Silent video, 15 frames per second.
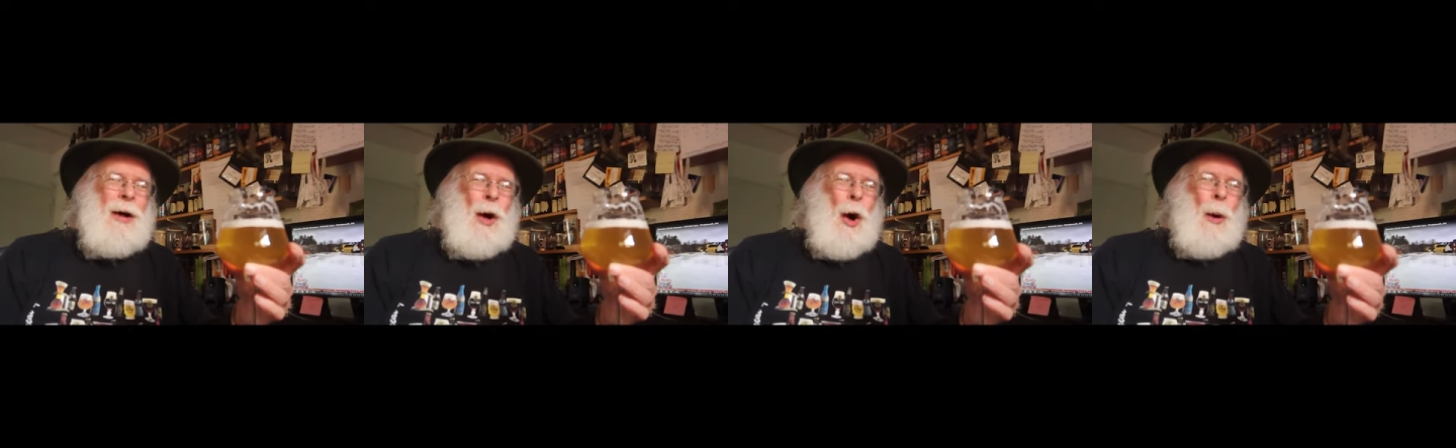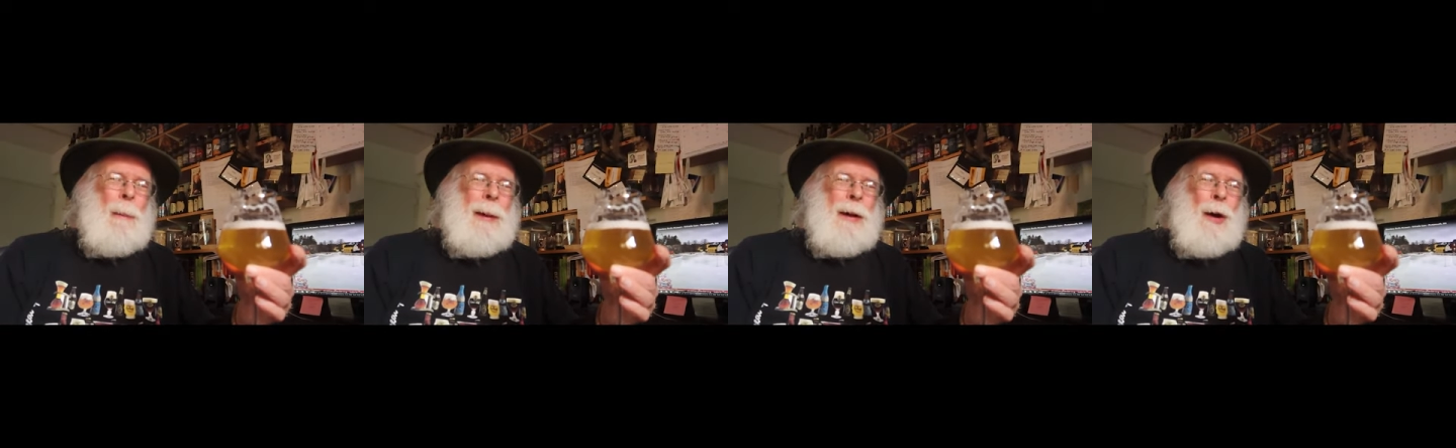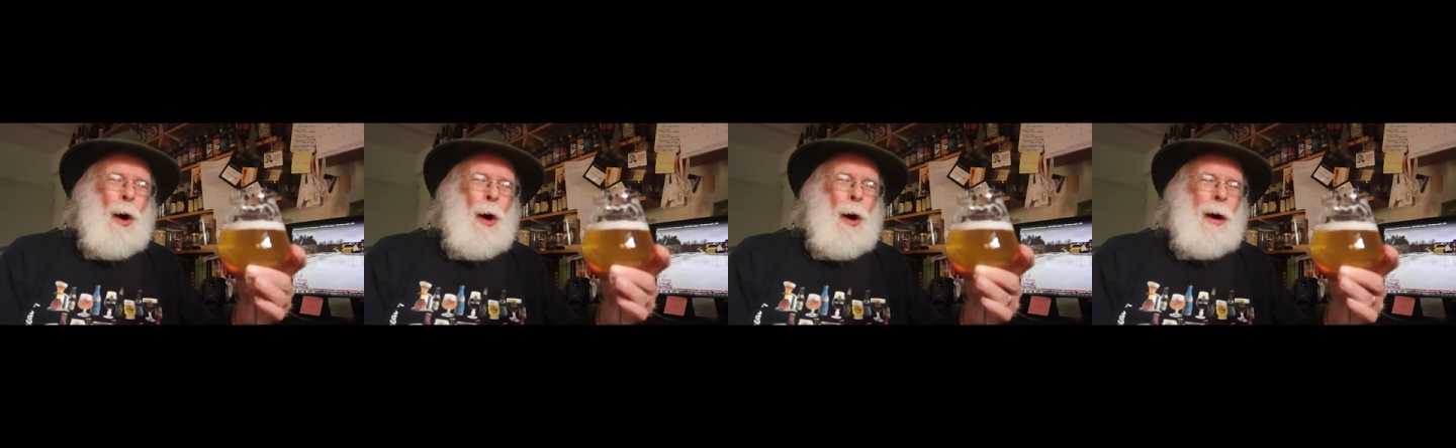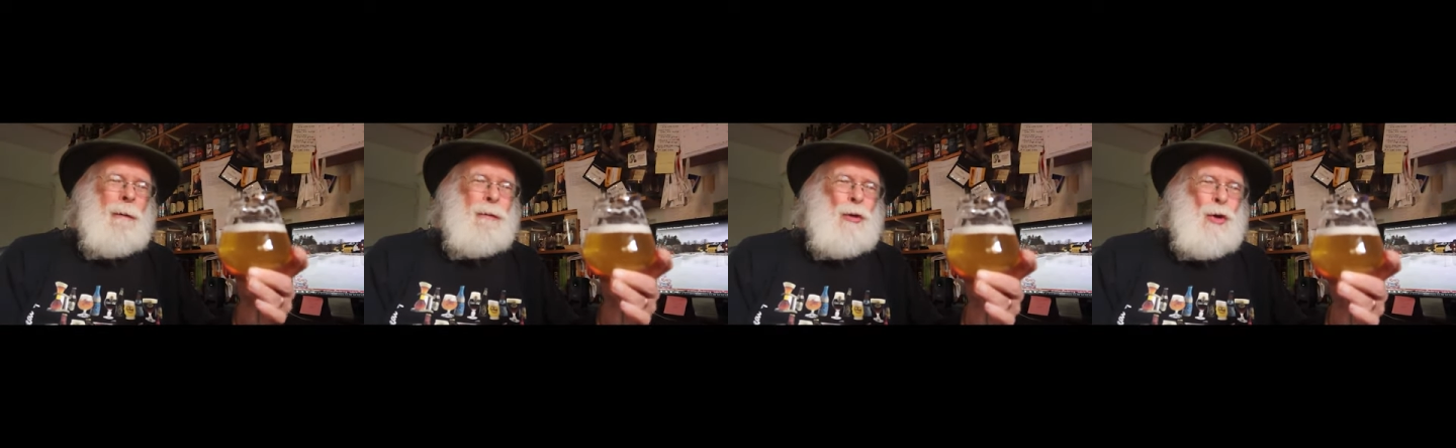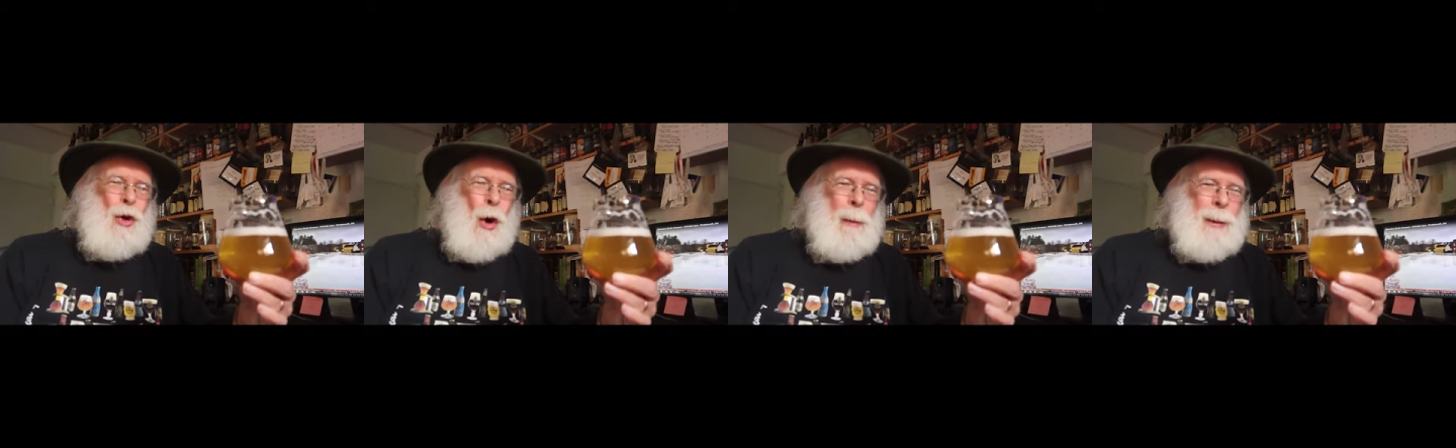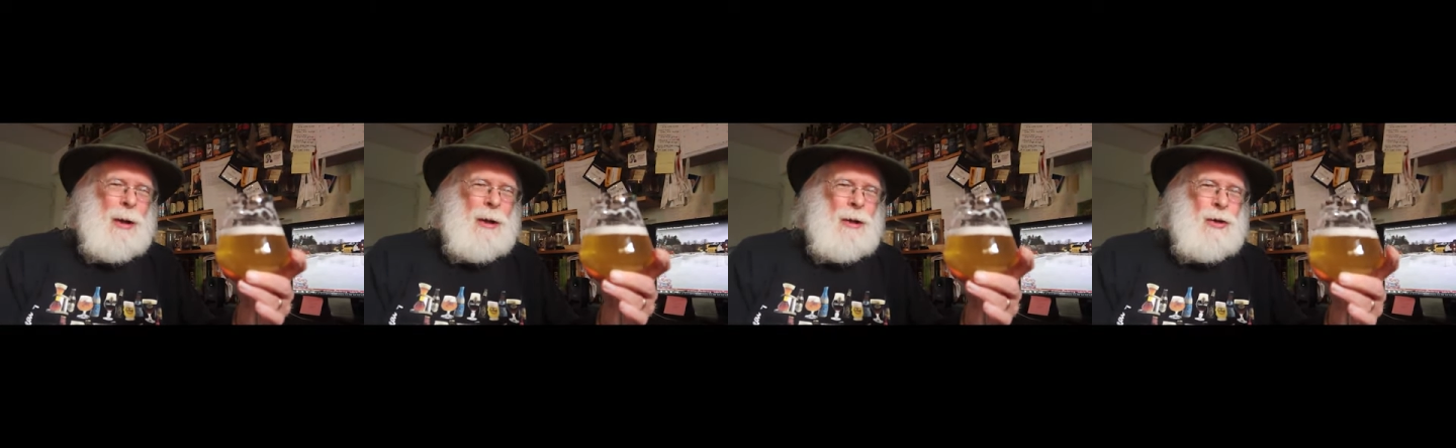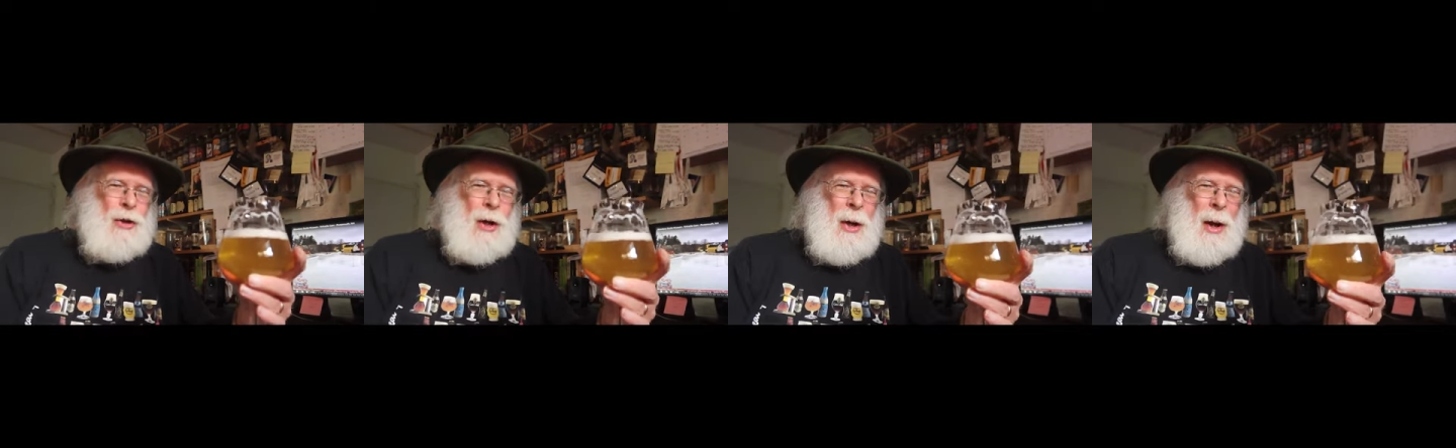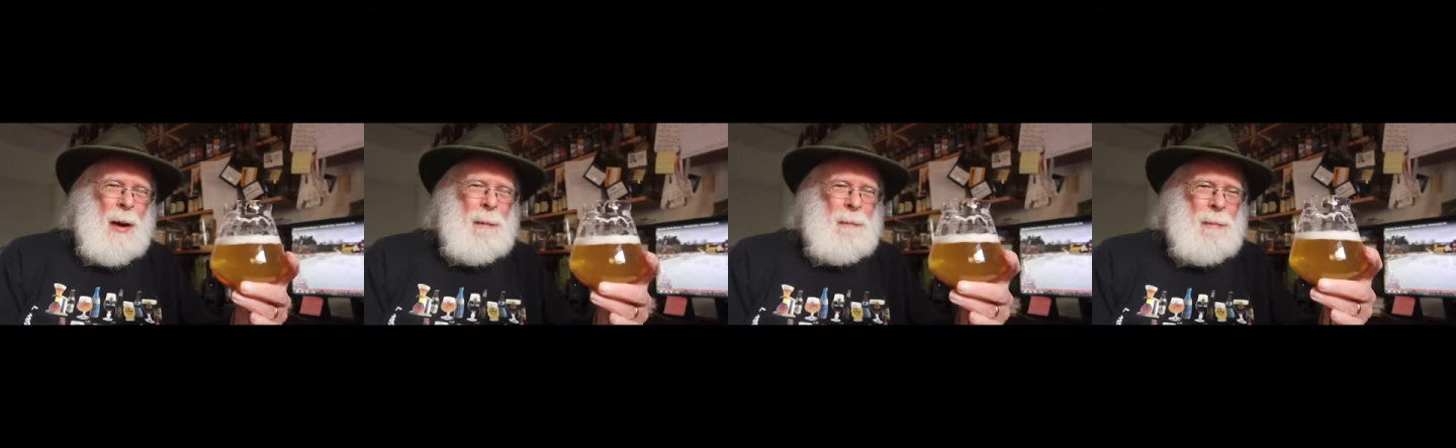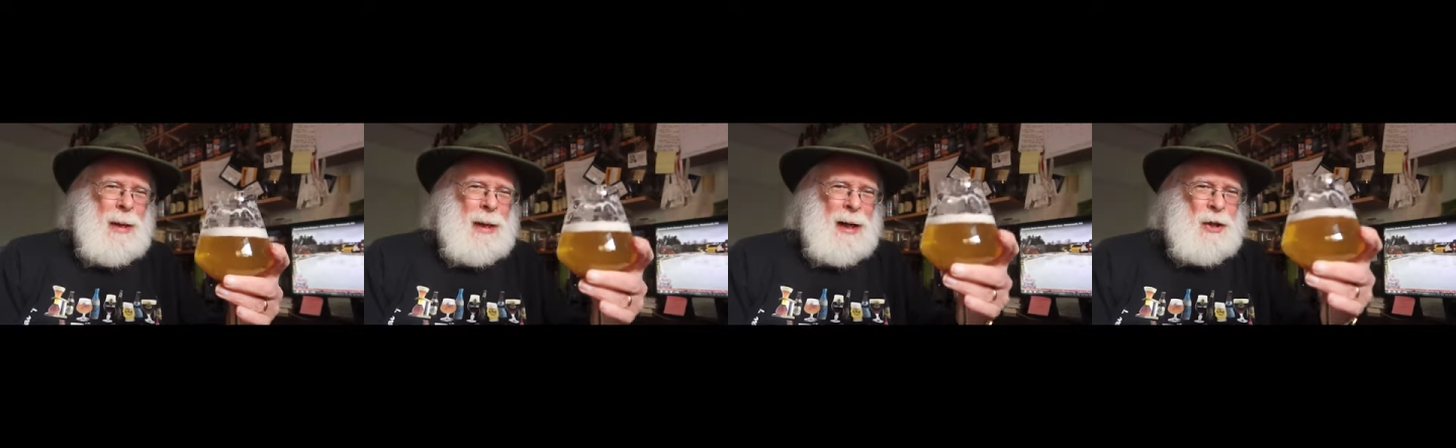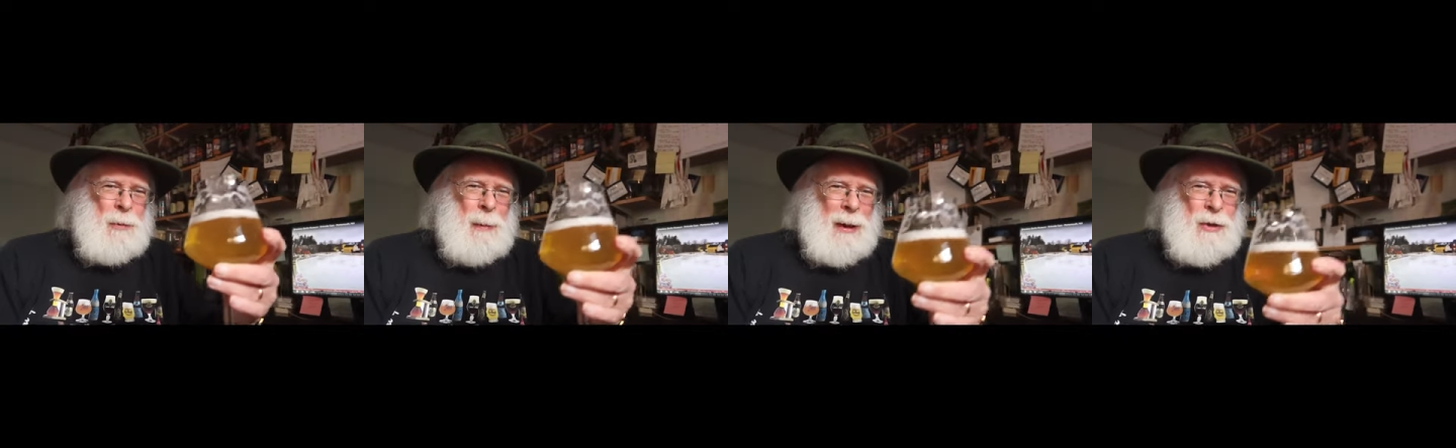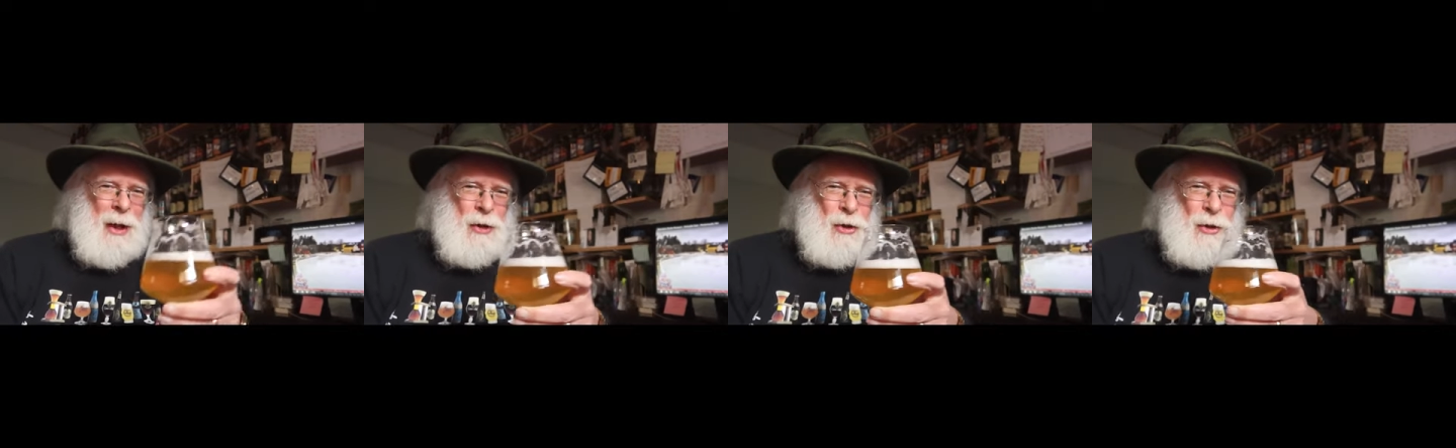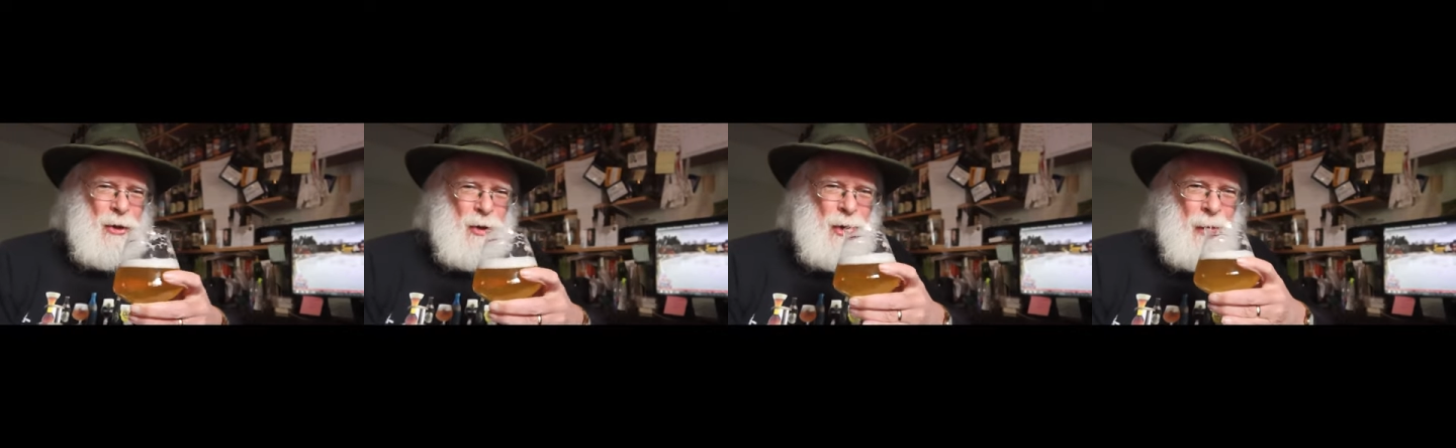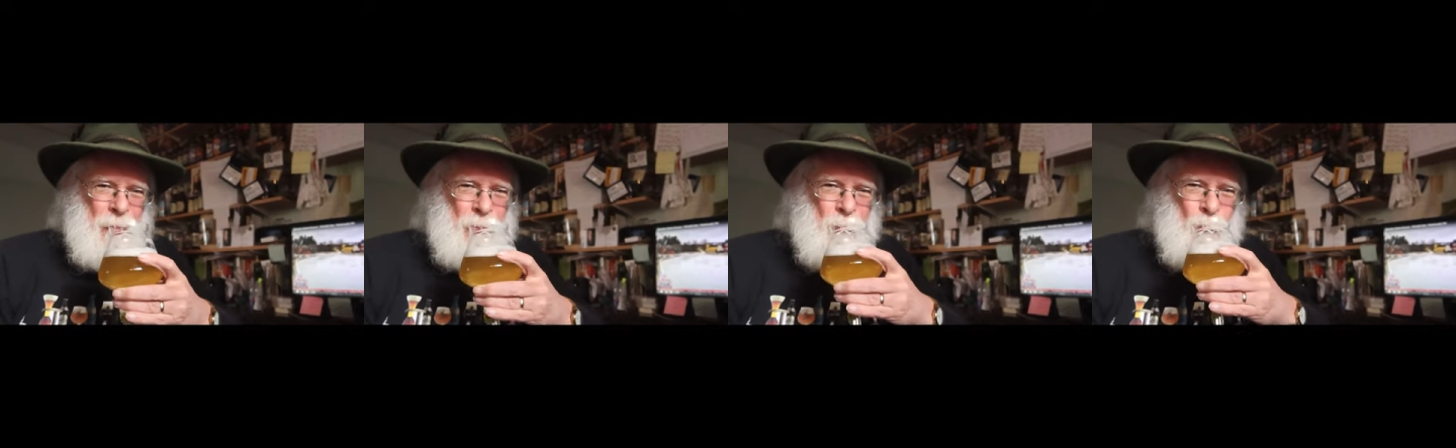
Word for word: hoping all of your beers meet expectations.